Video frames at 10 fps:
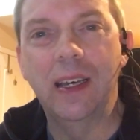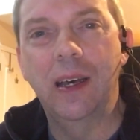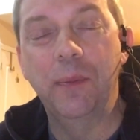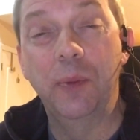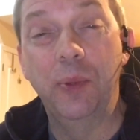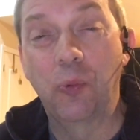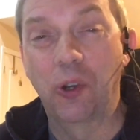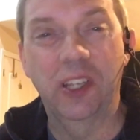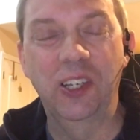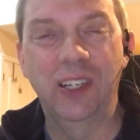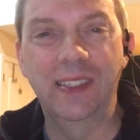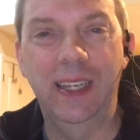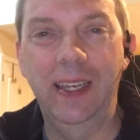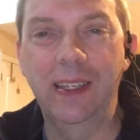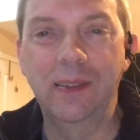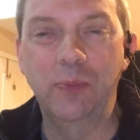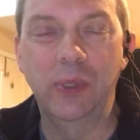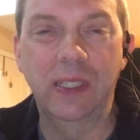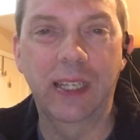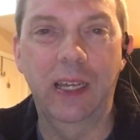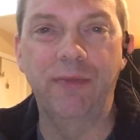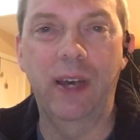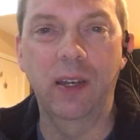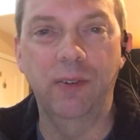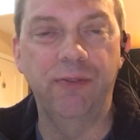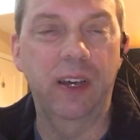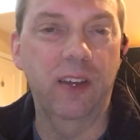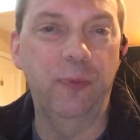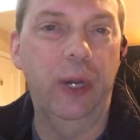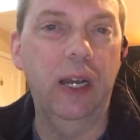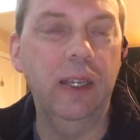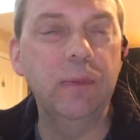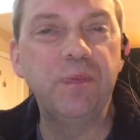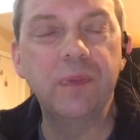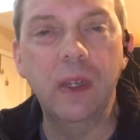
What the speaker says: I've been working all day and been kind of out of pocket.